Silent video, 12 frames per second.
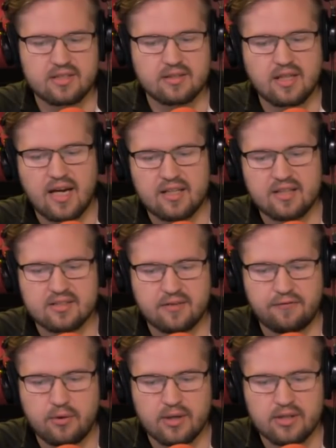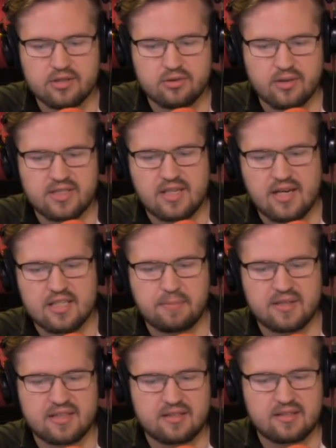a few other stories he does,
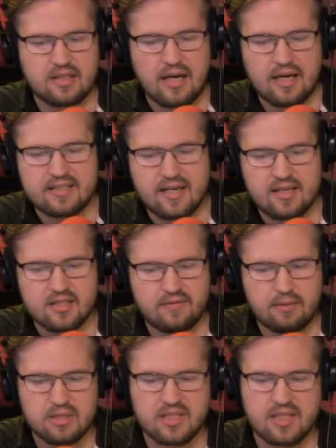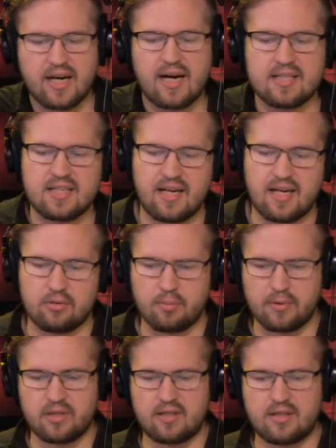but Tales of Demons and Gods and
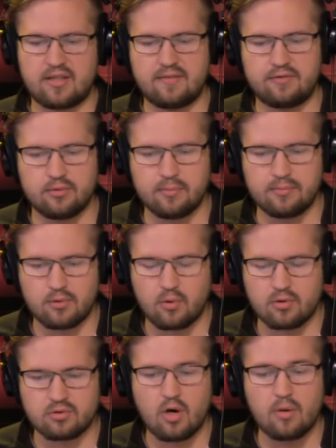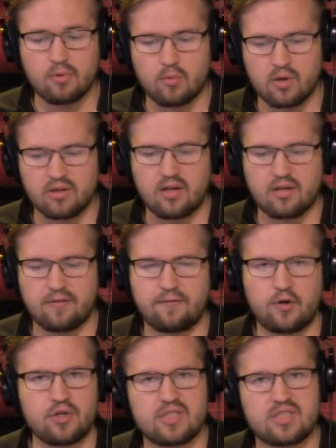Rebirth of the Thief Who Roamed the World are the
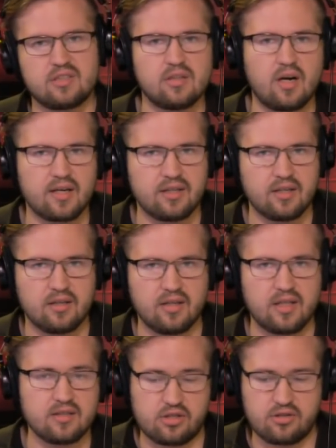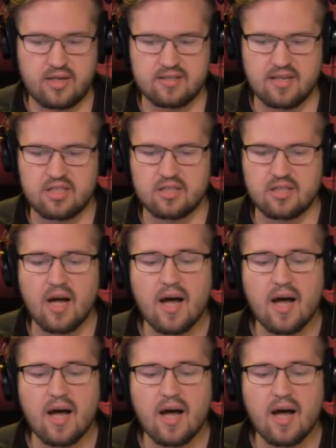furthest along in their English translation.